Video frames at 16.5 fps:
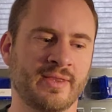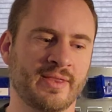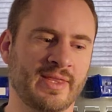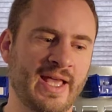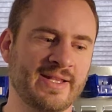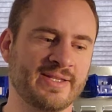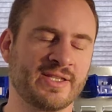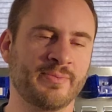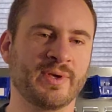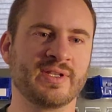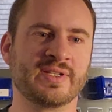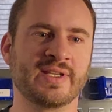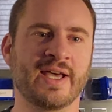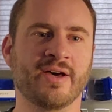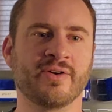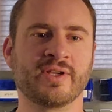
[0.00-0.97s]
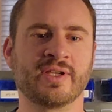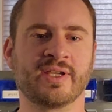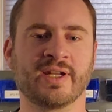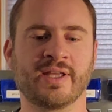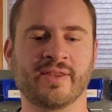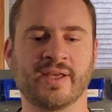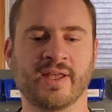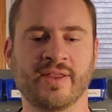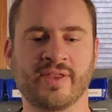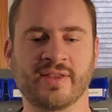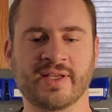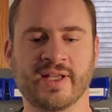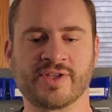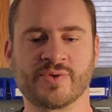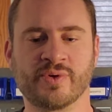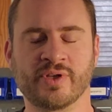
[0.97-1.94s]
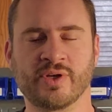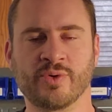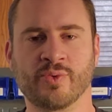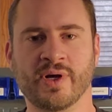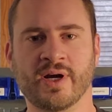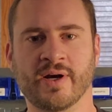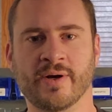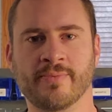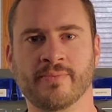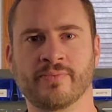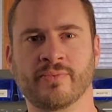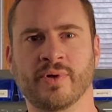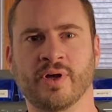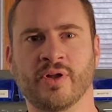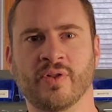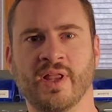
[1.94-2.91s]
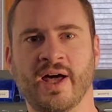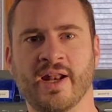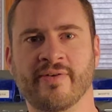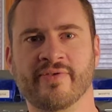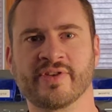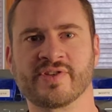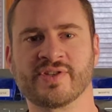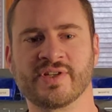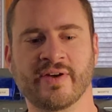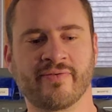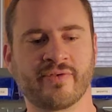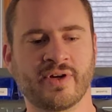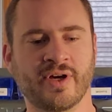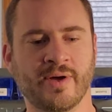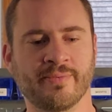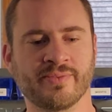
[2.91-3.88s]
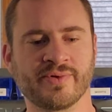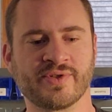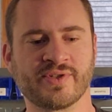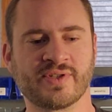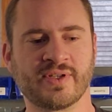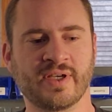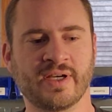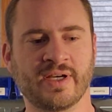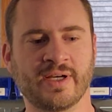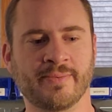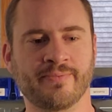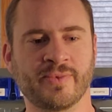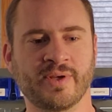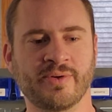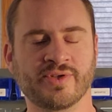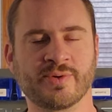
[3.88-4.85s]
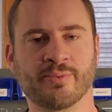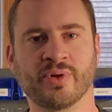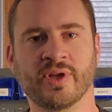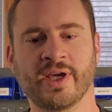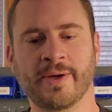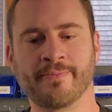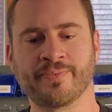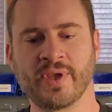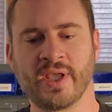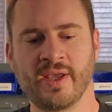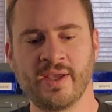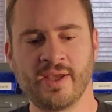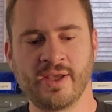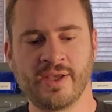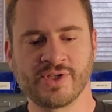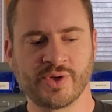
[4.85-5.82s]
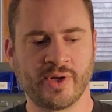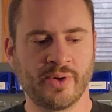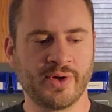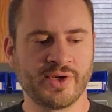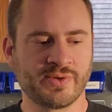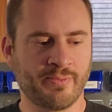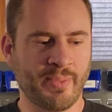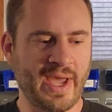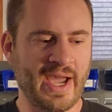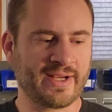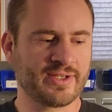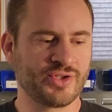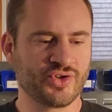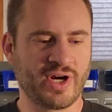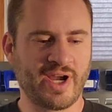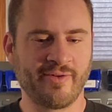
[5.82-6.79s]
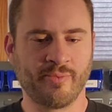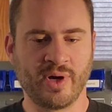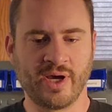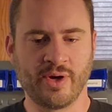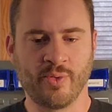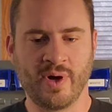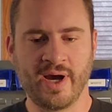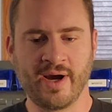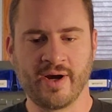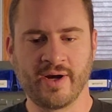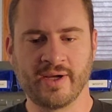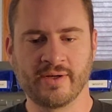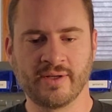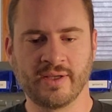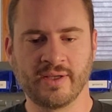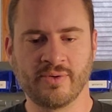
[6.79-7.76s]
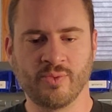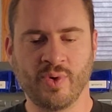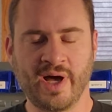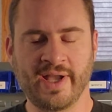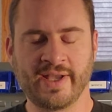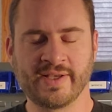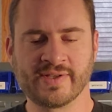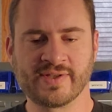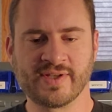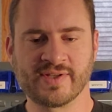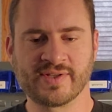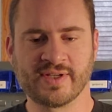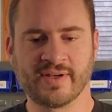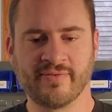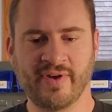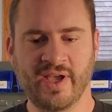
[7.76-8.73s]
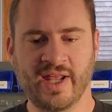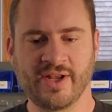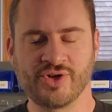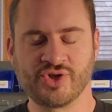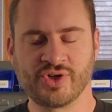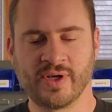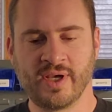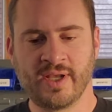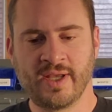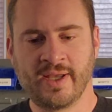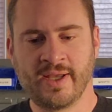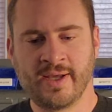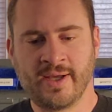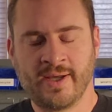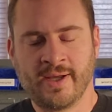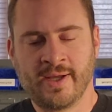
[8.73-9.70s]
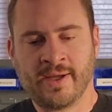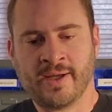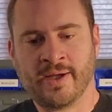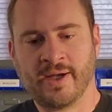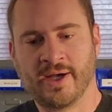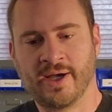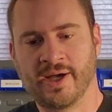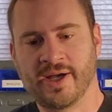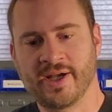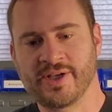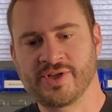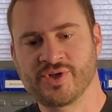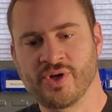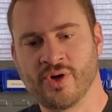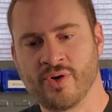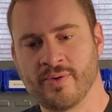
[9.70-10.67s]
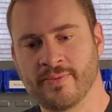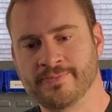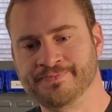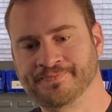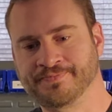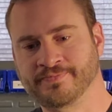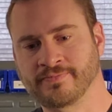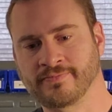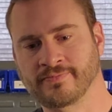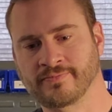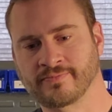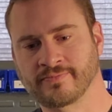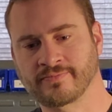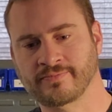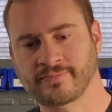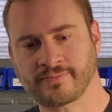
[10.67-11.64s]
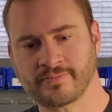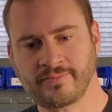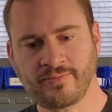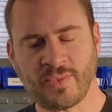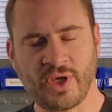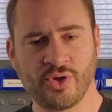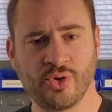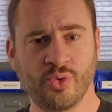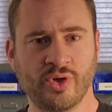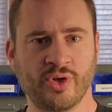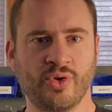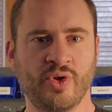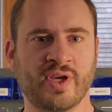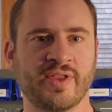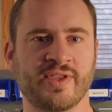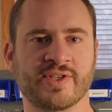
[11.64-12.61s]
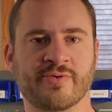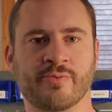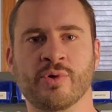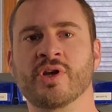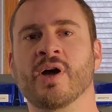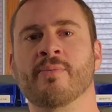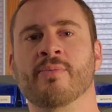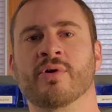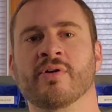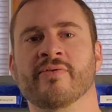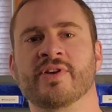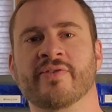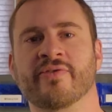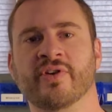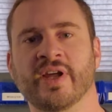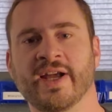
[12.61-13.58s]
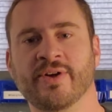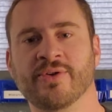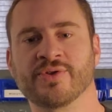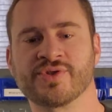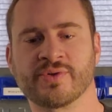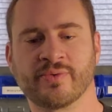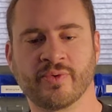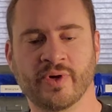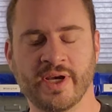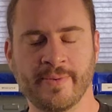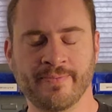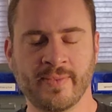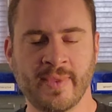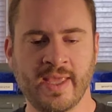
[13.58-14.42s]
that's the mentality, and I think that's really where a lot of this stuff comes into play. So anyways, back to Drive By Wire, and why is this an advantage? So you can look at this from a number of different angles, right?